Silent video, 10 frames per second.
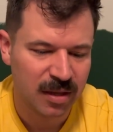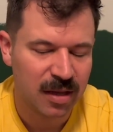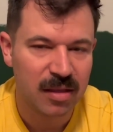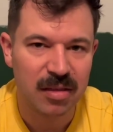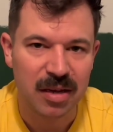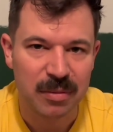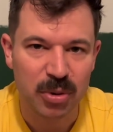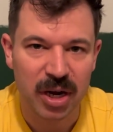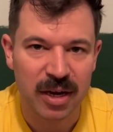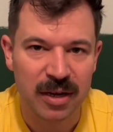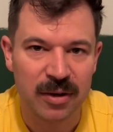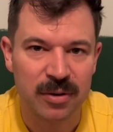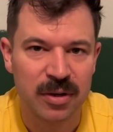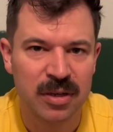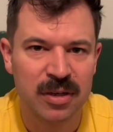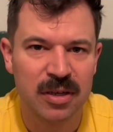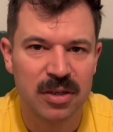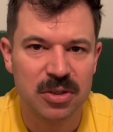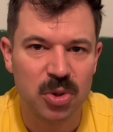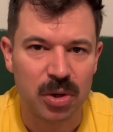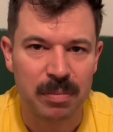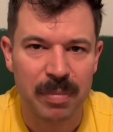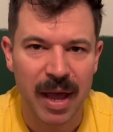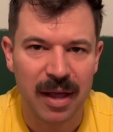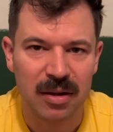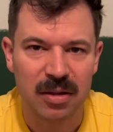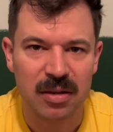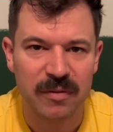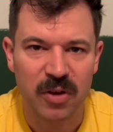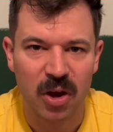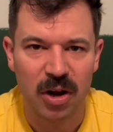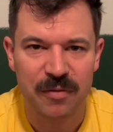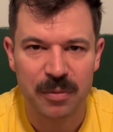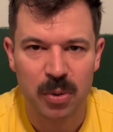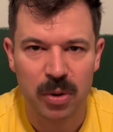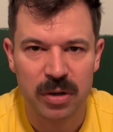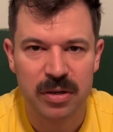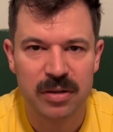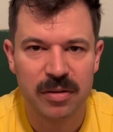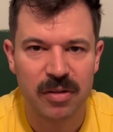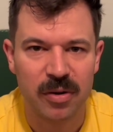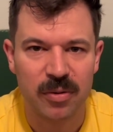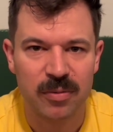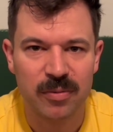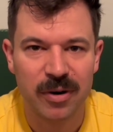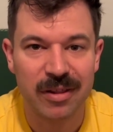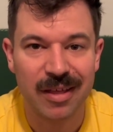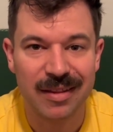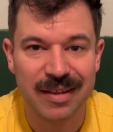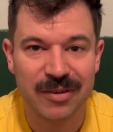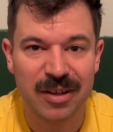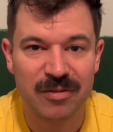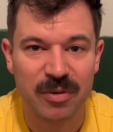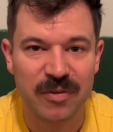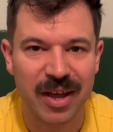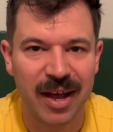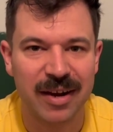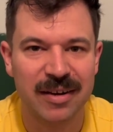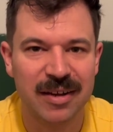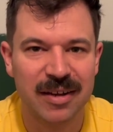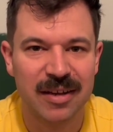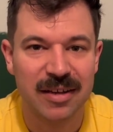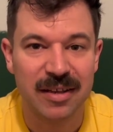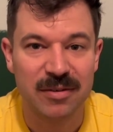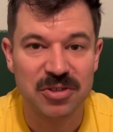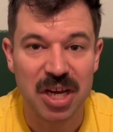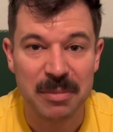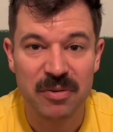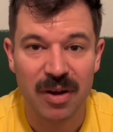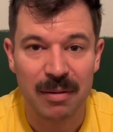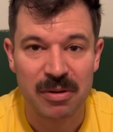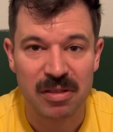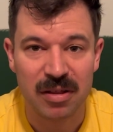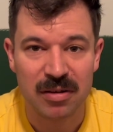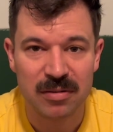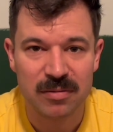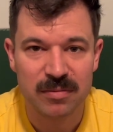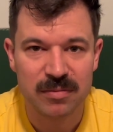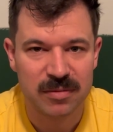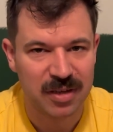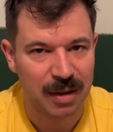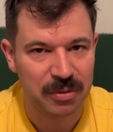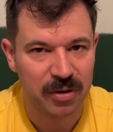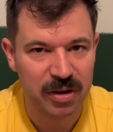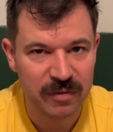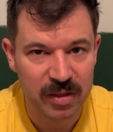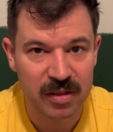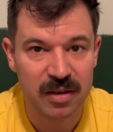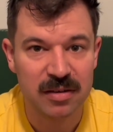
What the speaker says: Sidney Brown, Jordan Battle have gone off the board. So where does that leave us? We've got Jamie Robinson, top 30 visit,